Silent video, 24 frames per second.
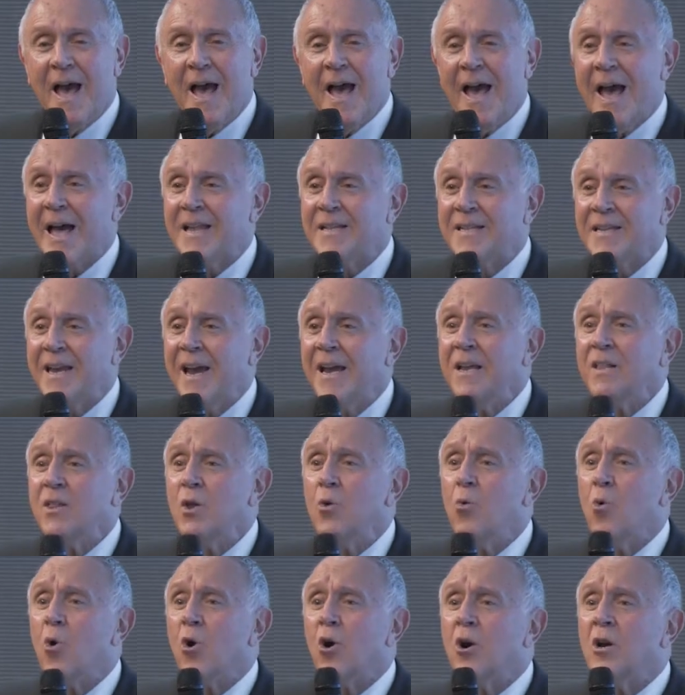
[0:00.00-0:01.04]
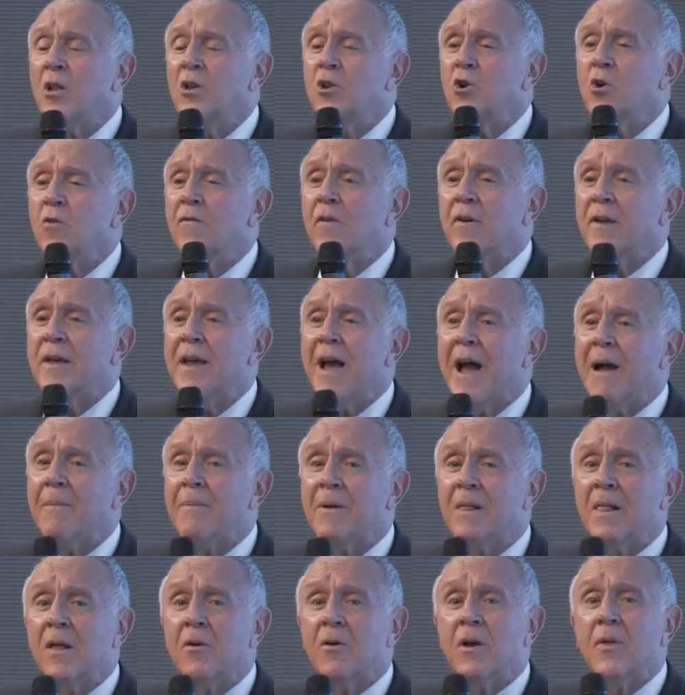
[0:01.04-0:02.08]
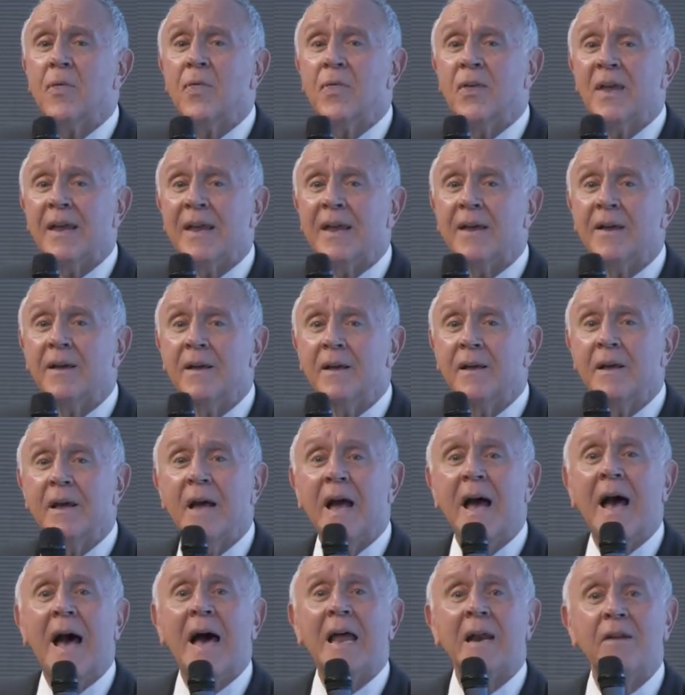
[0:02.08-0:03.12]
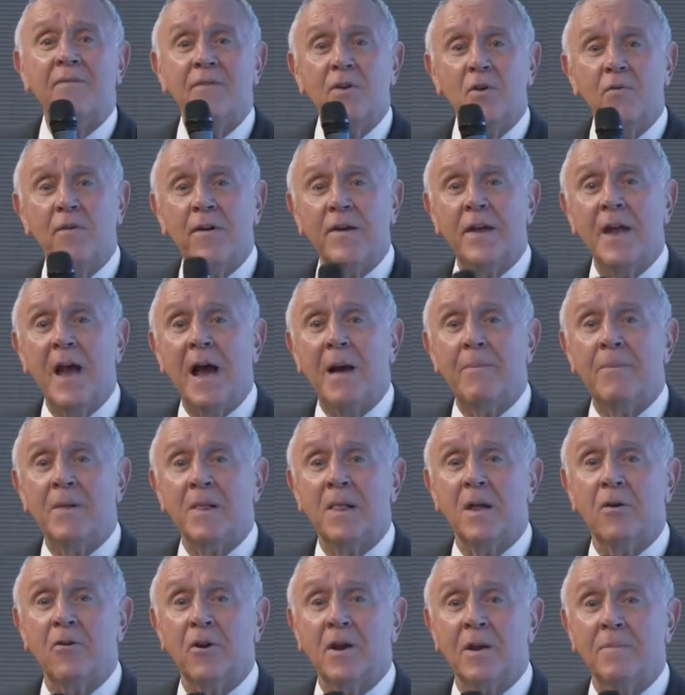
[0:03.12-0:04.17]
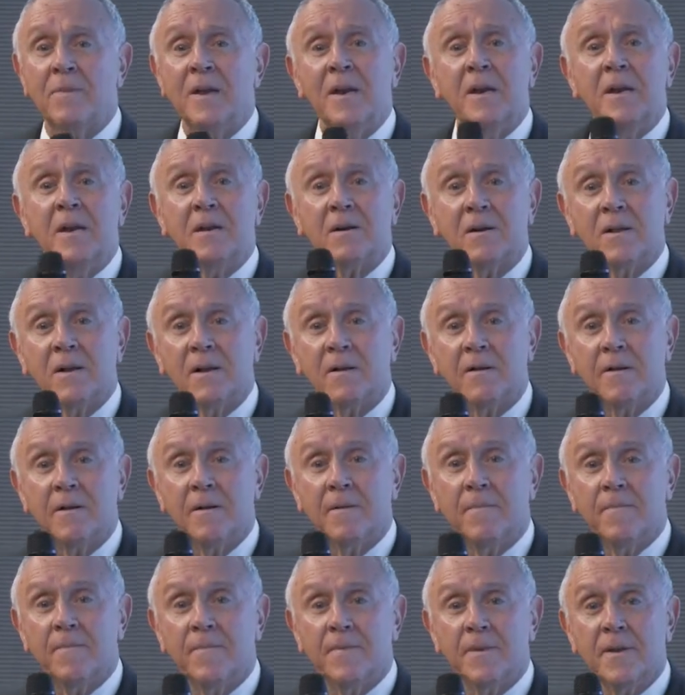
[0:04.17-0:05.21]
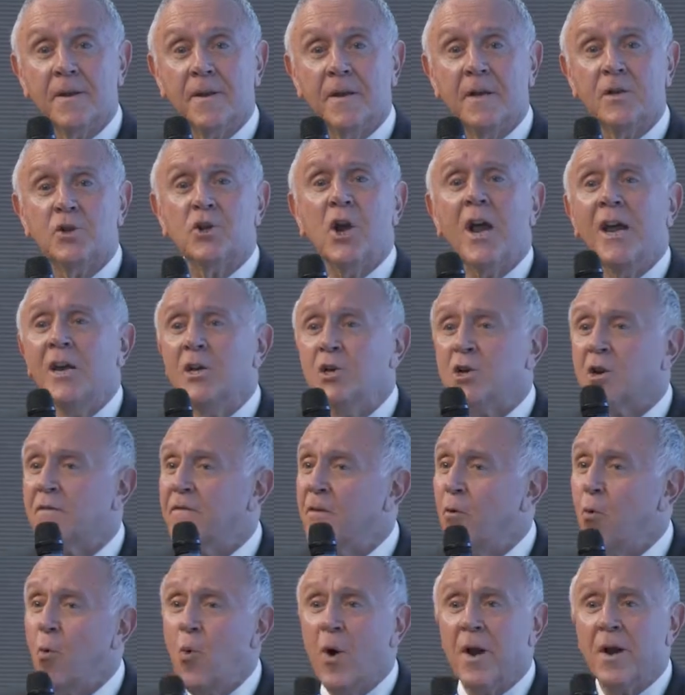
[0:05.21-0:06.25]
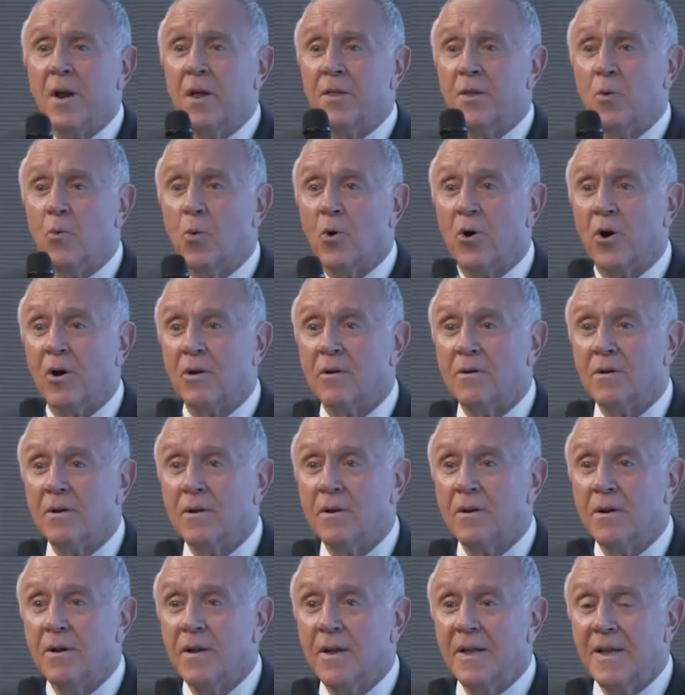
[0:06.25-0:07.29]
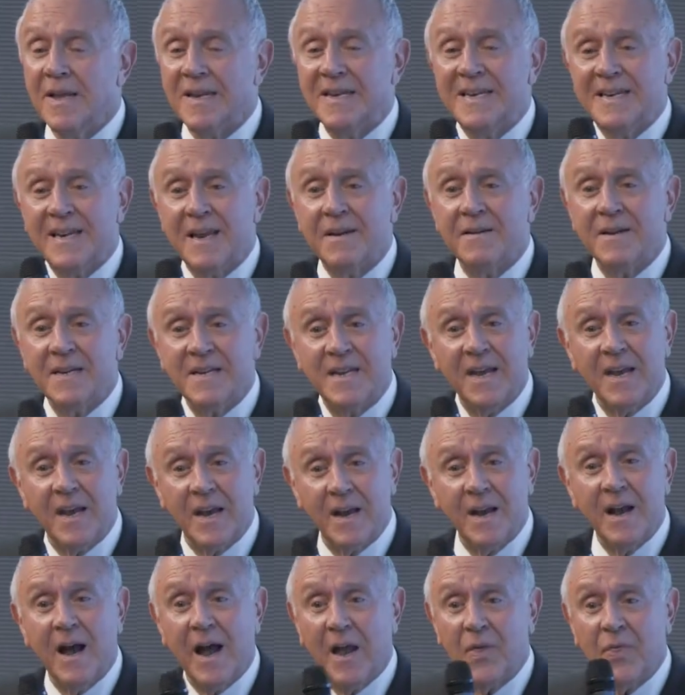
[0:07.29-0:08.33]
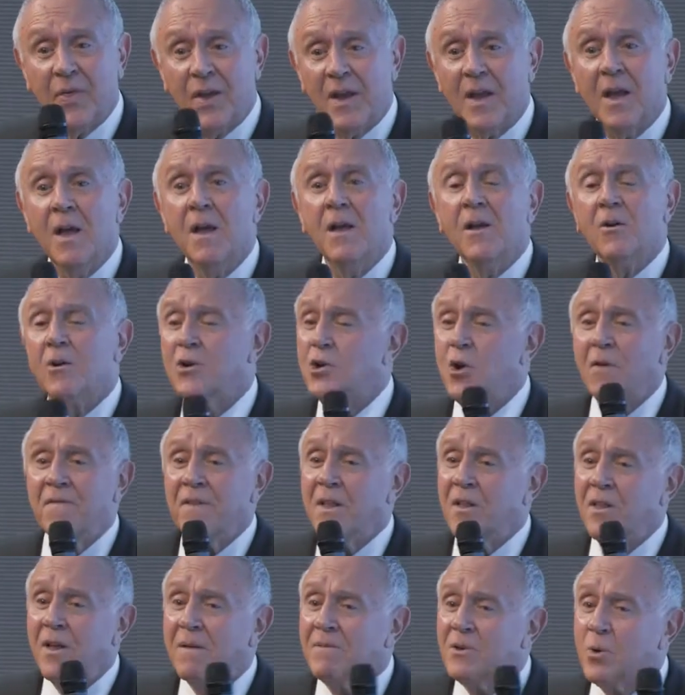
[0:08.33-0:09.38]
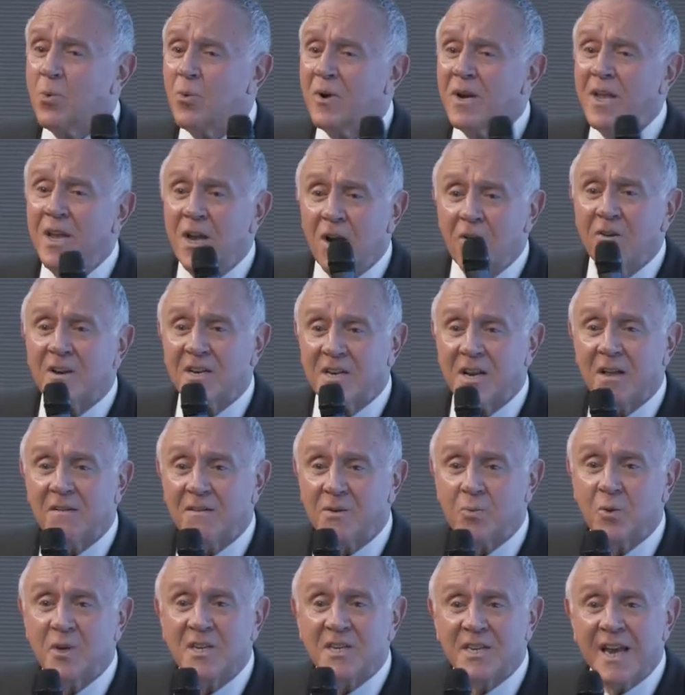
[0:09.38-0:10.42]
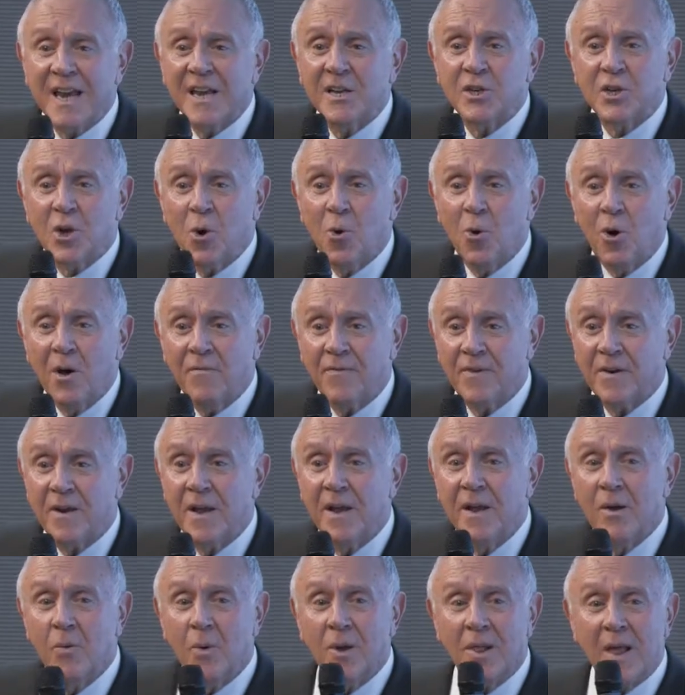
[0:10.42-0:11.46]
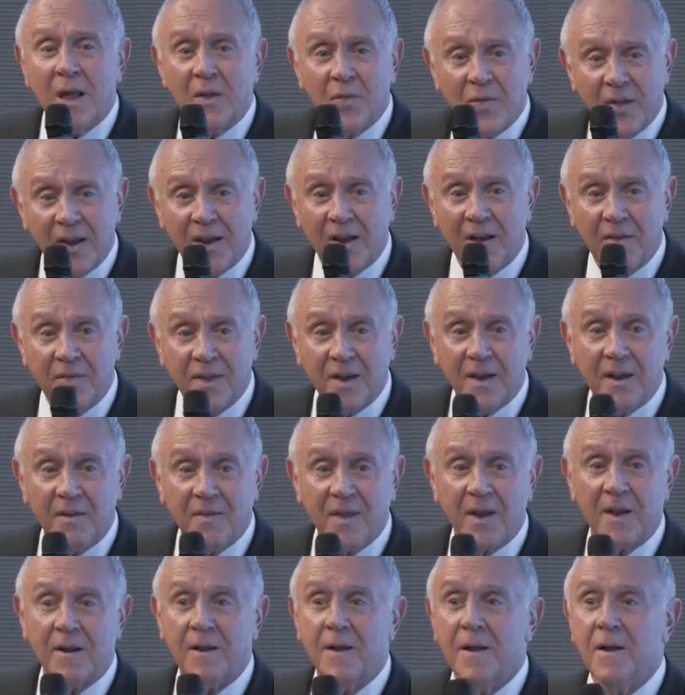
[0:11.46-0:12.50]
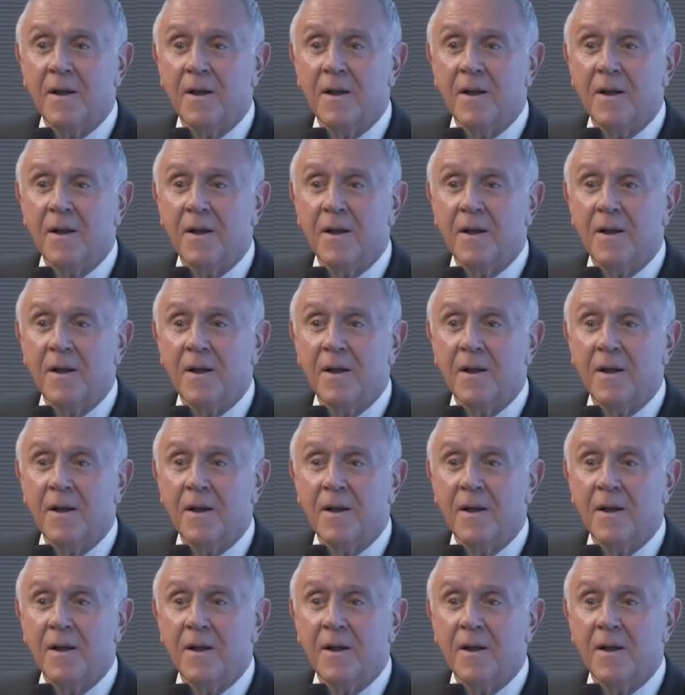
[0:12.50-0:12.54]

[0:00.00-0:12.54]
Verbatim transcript: And take the word in your vocabulary, think, out of your vocabulary immediately. Change it for one other word instead of saying, I think. Because oftentimes times we hear ourselves, we say it so often. Well, I think, I think, I think.